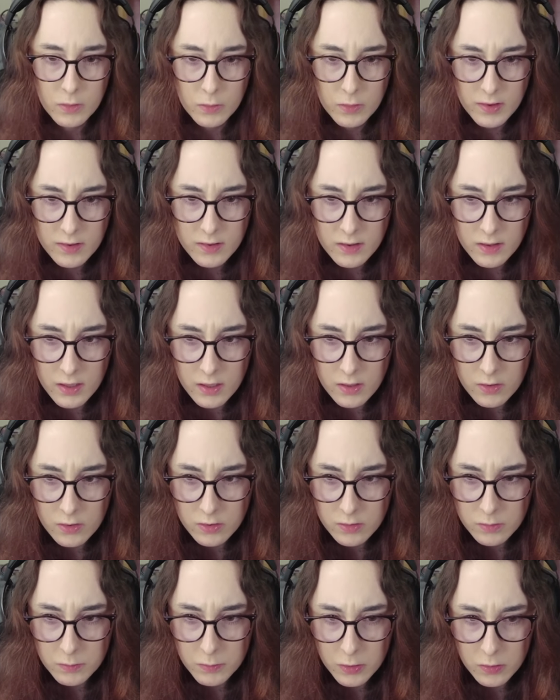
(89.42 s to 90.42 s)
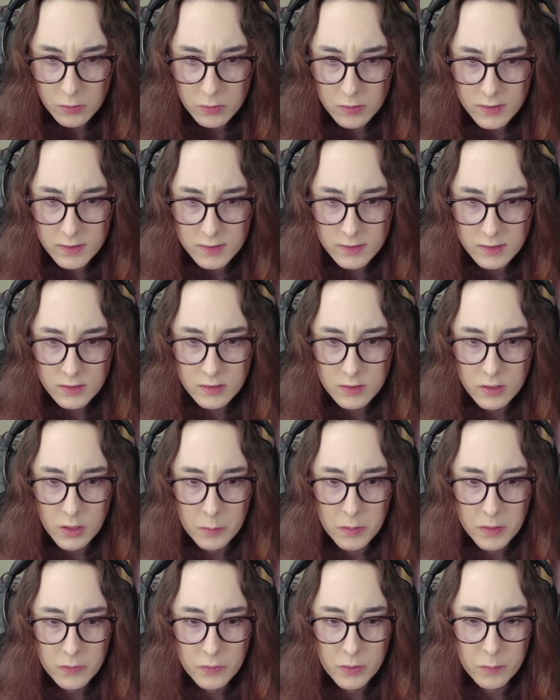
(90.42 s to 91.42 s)
That's a lot of smoke. Is it
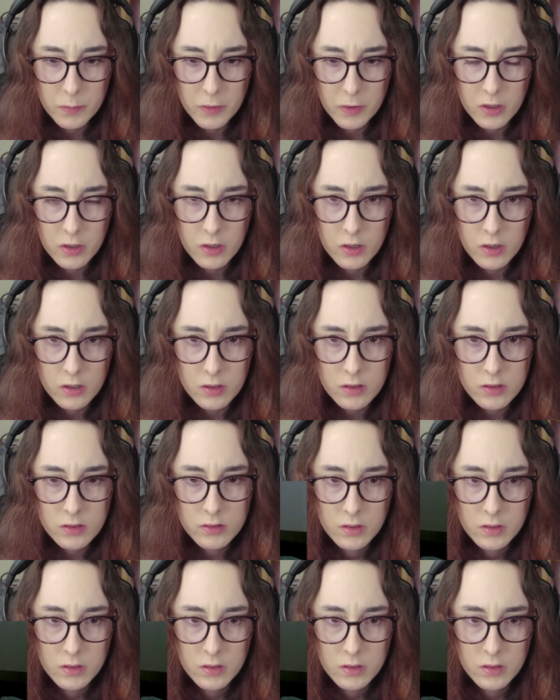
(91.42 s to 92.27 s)
coming from the car?